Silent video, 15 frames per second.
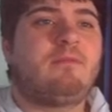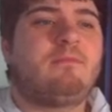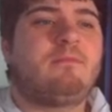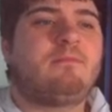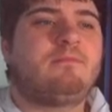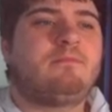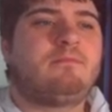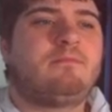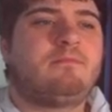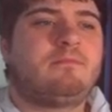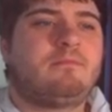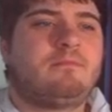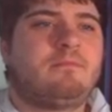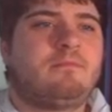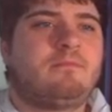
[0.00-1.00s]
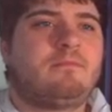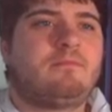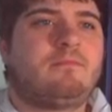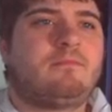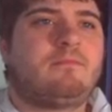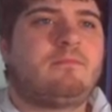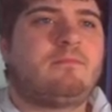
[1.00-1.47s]

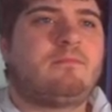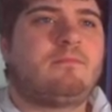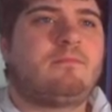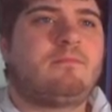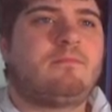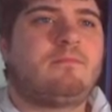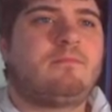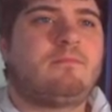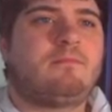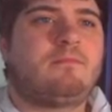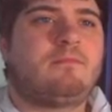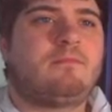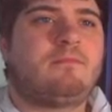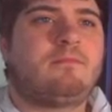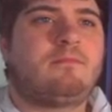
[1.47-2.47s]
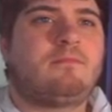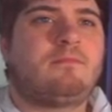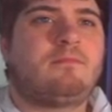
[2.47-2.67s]
(no one is talking)